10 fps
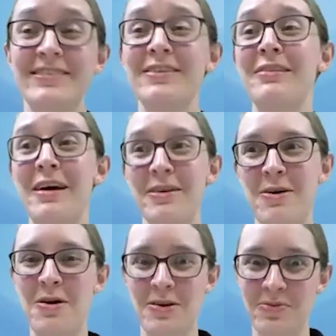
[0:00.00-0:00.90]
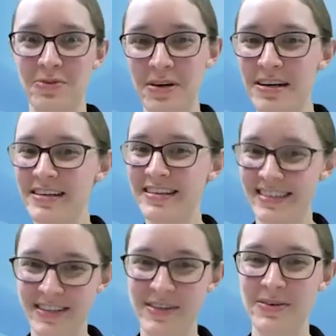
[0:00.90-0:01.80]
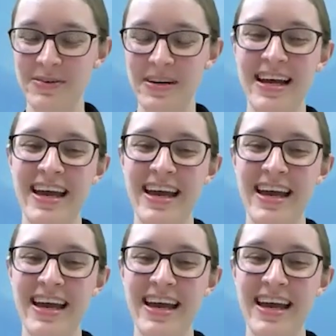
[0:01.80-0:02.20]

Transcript: it's a lot of hard work too.